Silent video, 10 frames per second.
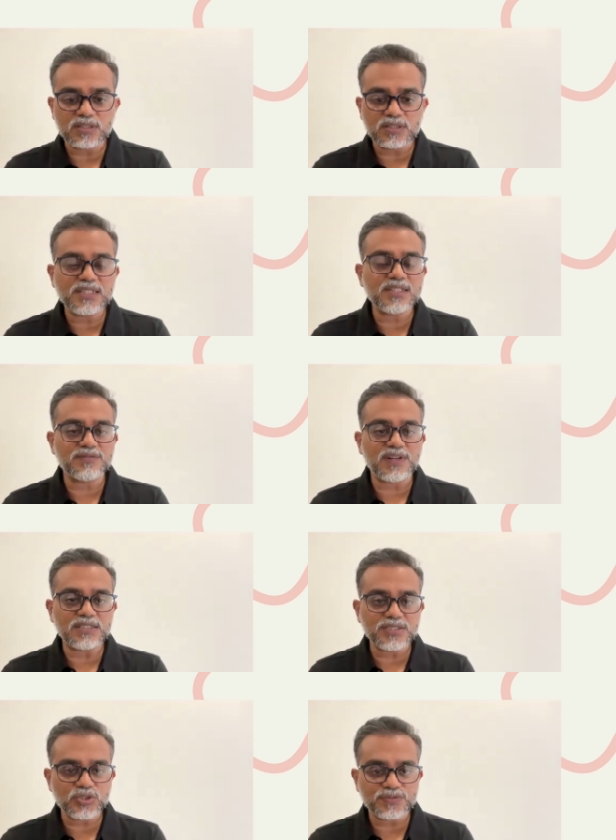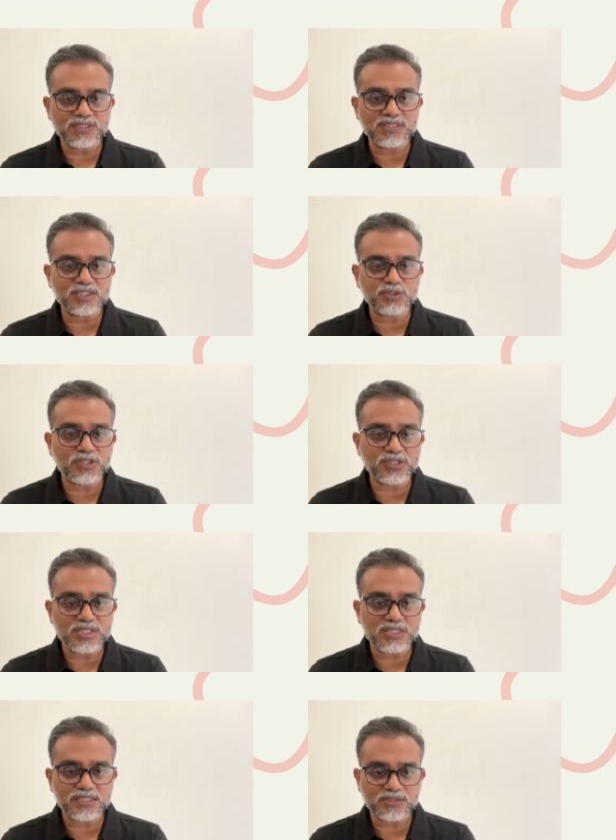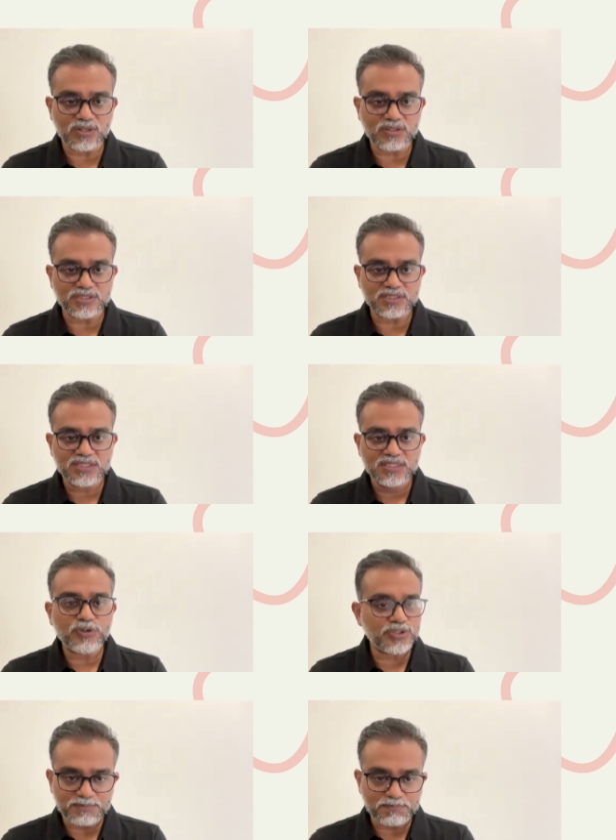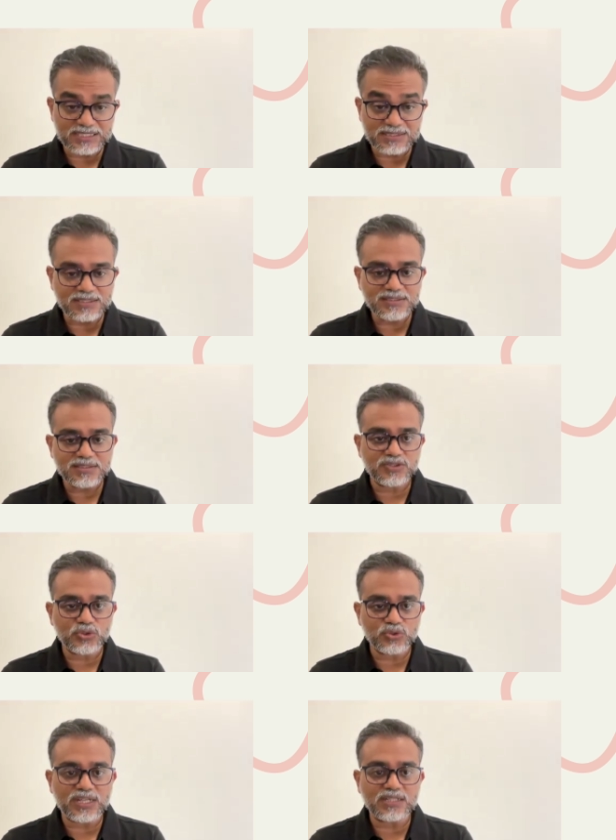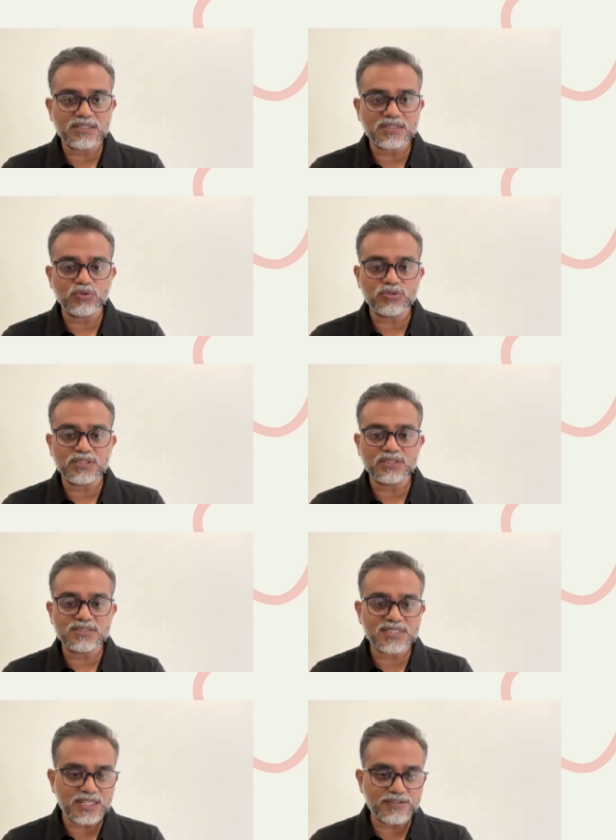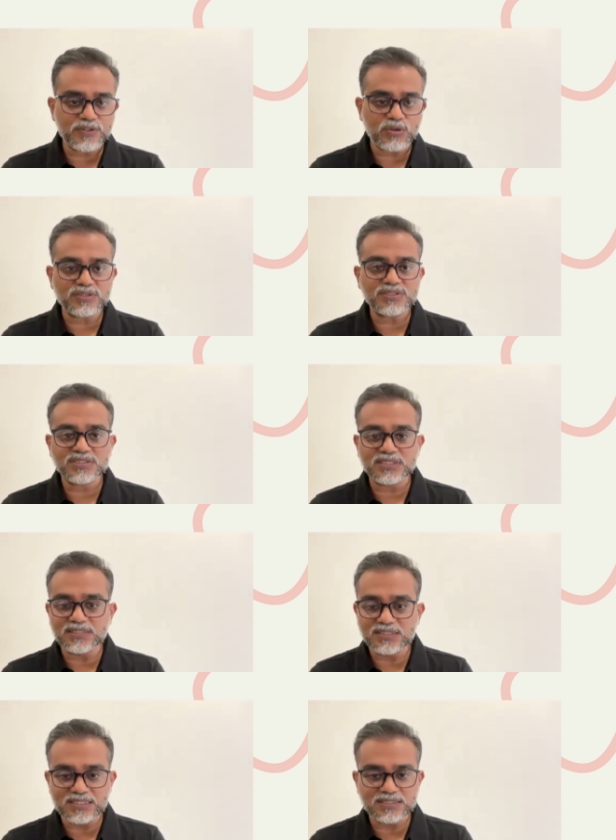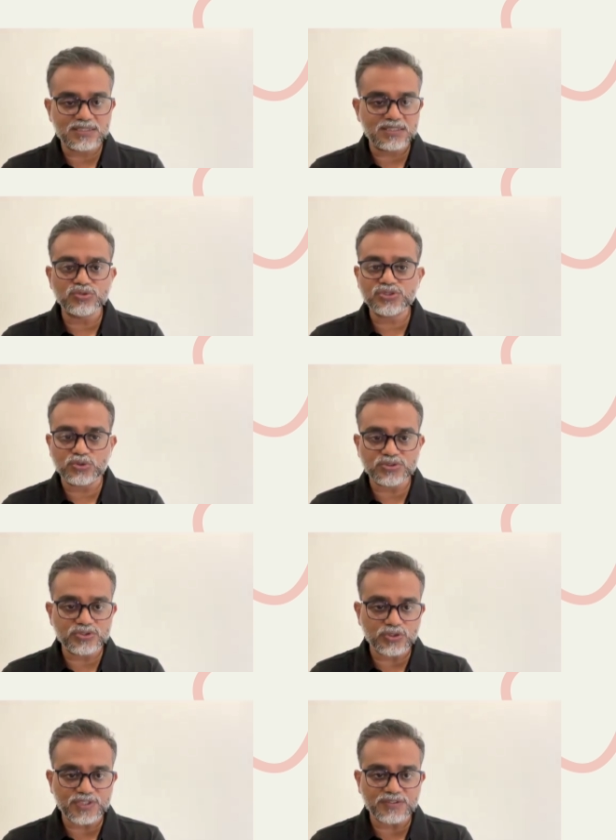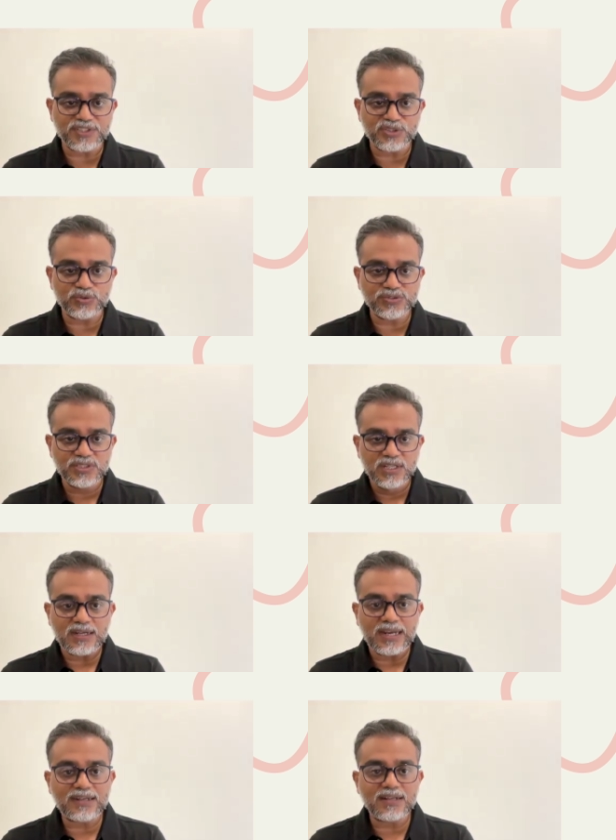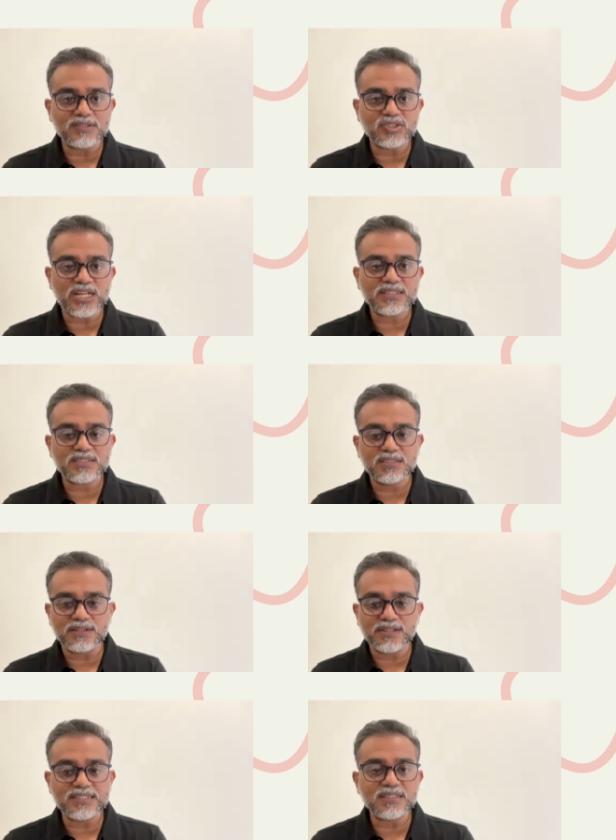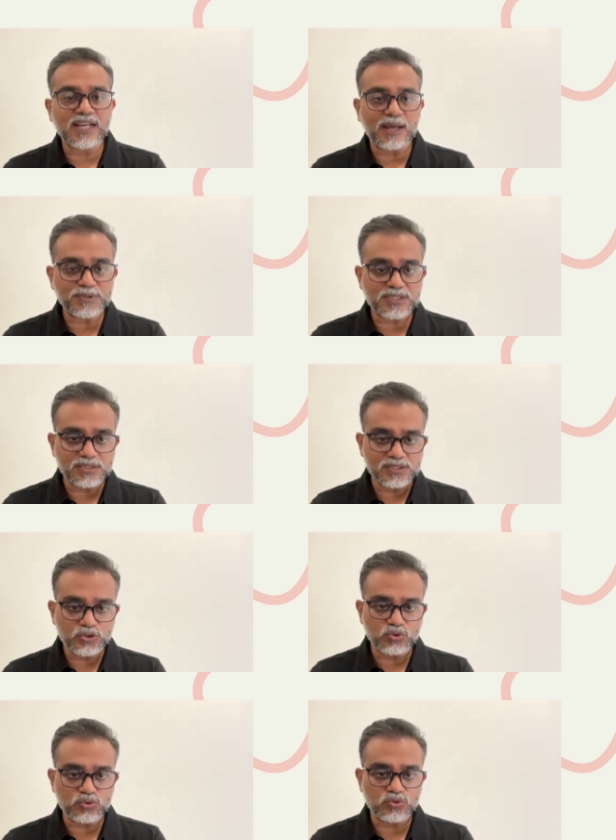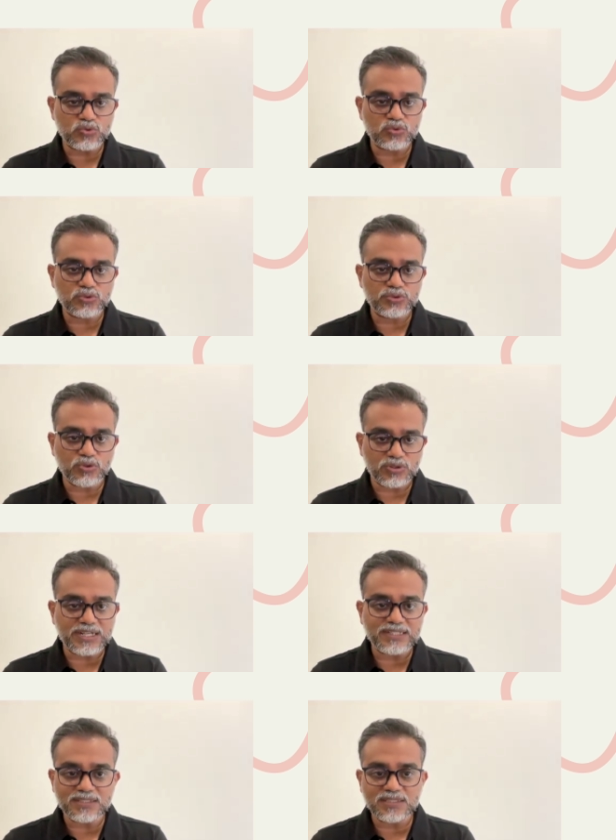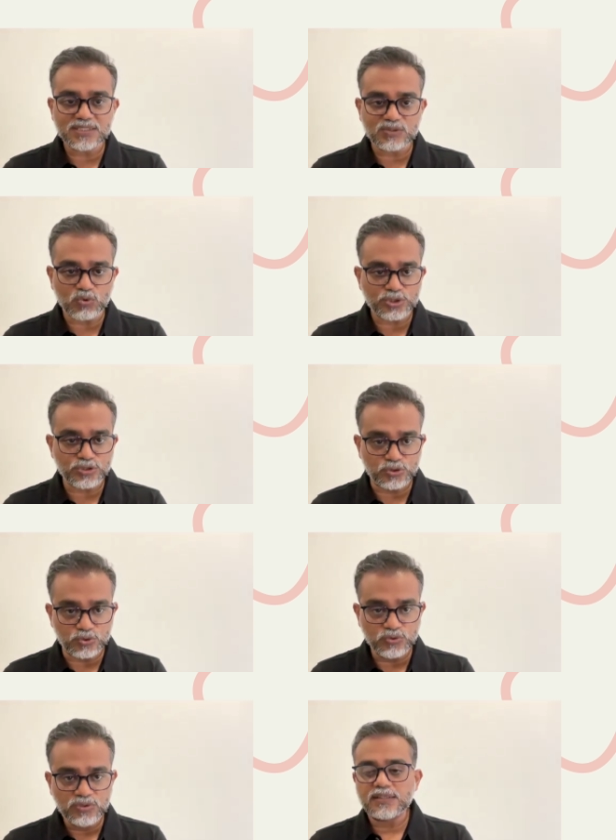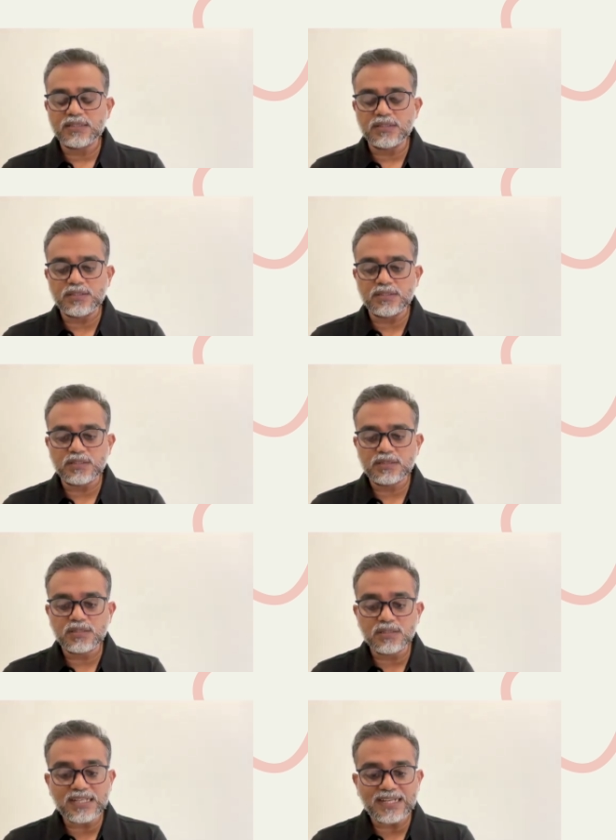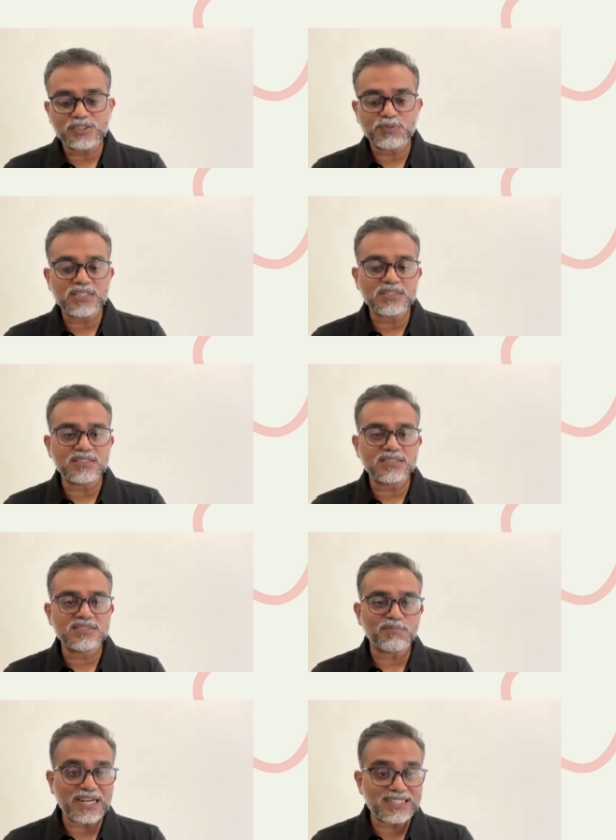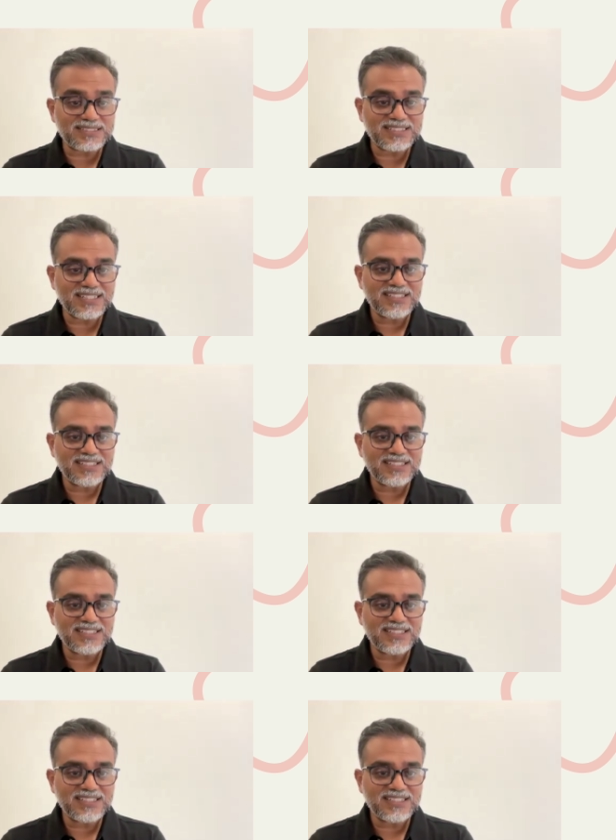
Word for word: taking advantage of these exponential technologies for your business so that you can save costs, increase sources of revenues, and attract greater capital to your ideas and what you do. The third aspect is mindset.